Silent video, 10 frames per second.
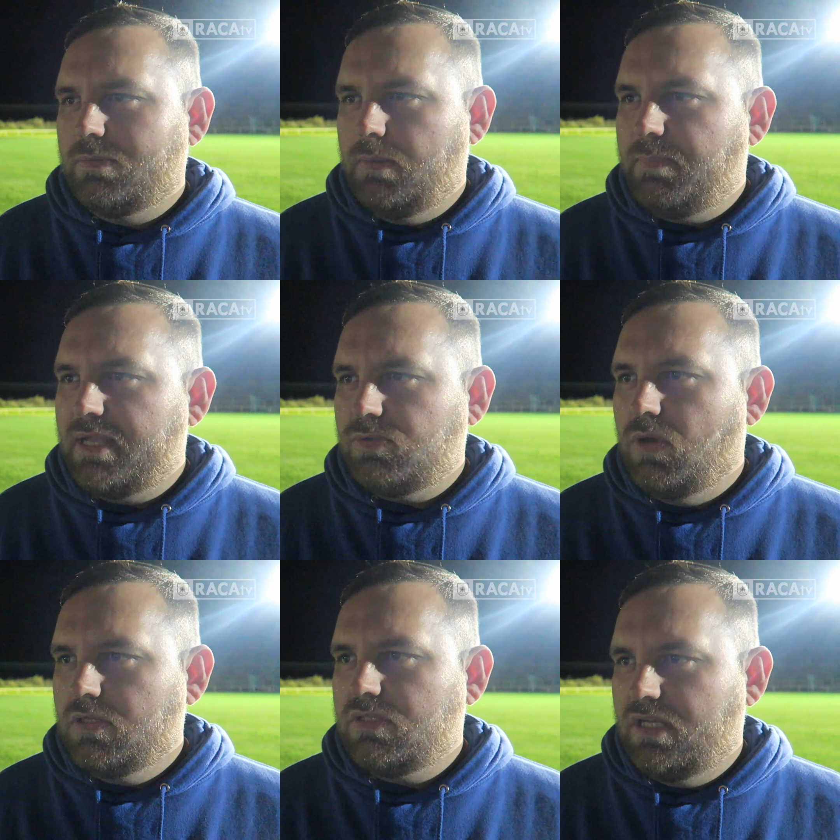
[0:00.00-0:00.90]
some of the best
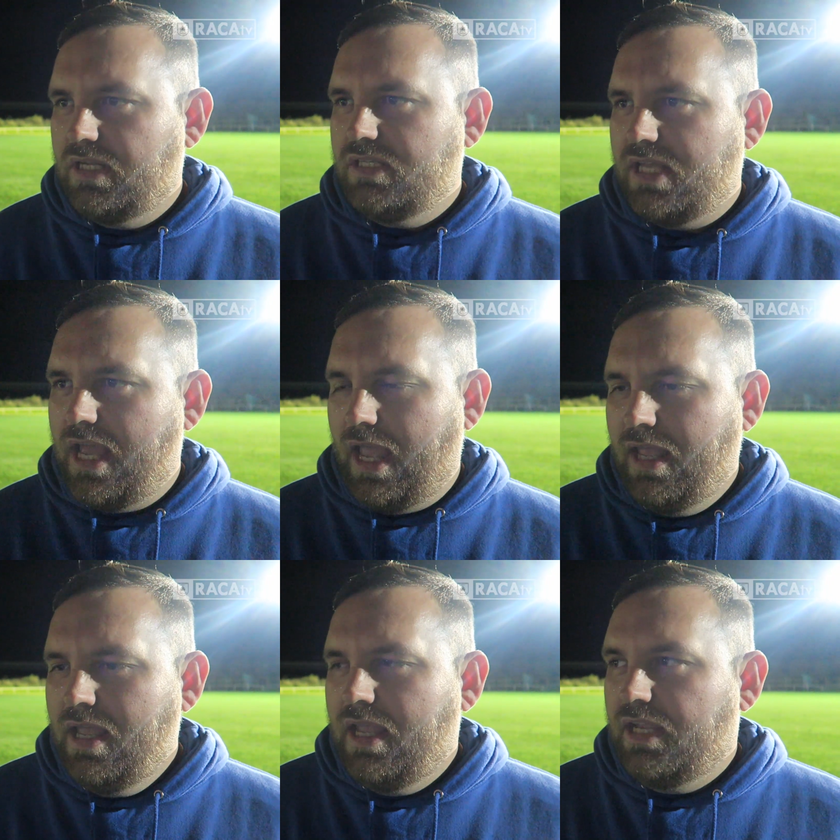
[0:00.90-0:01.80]
ones, and he's
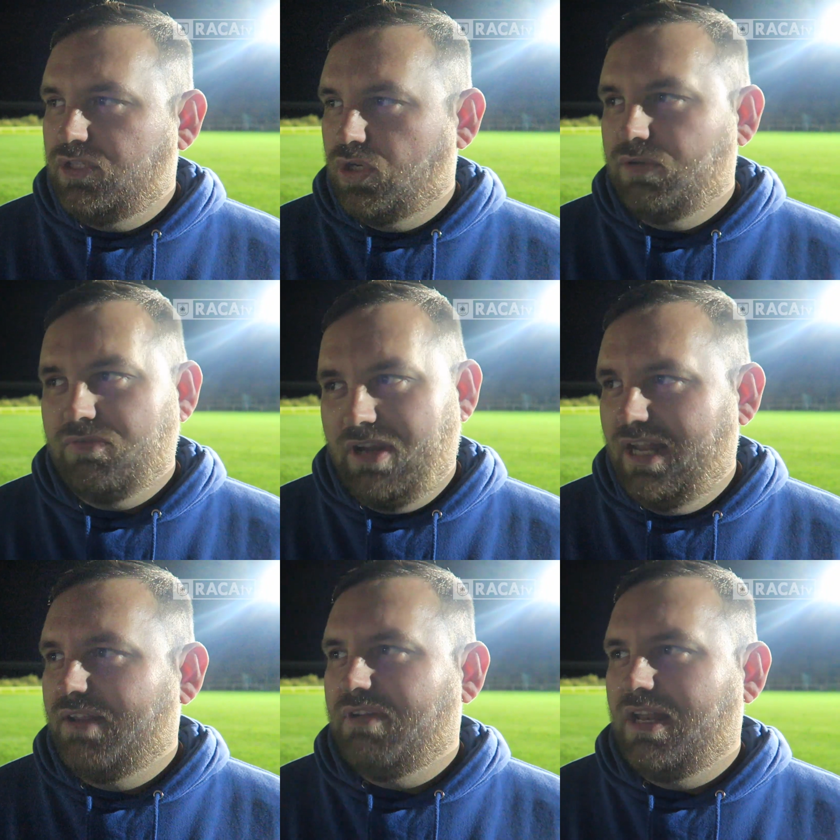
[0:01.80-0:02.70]
done
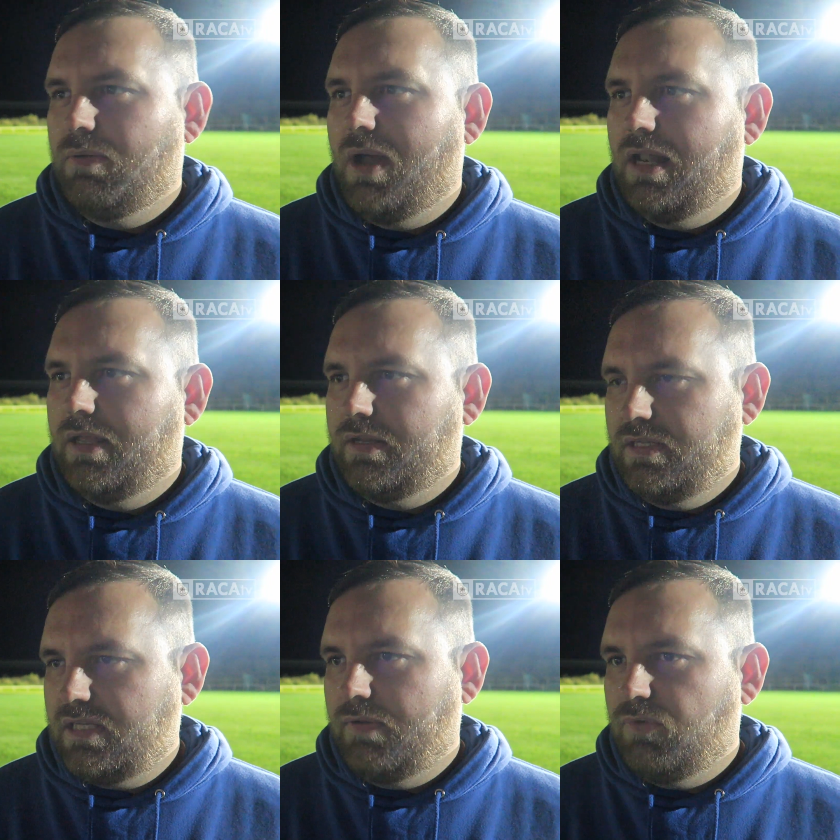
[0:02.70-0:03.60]
really, really well, and
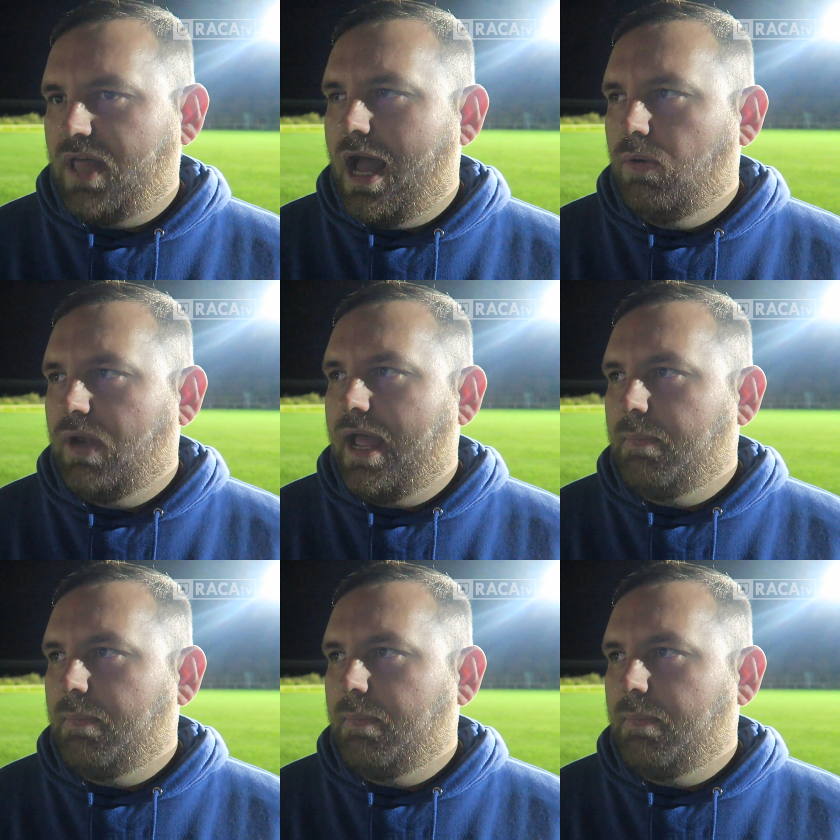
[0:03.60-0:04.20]
he's given that outlet.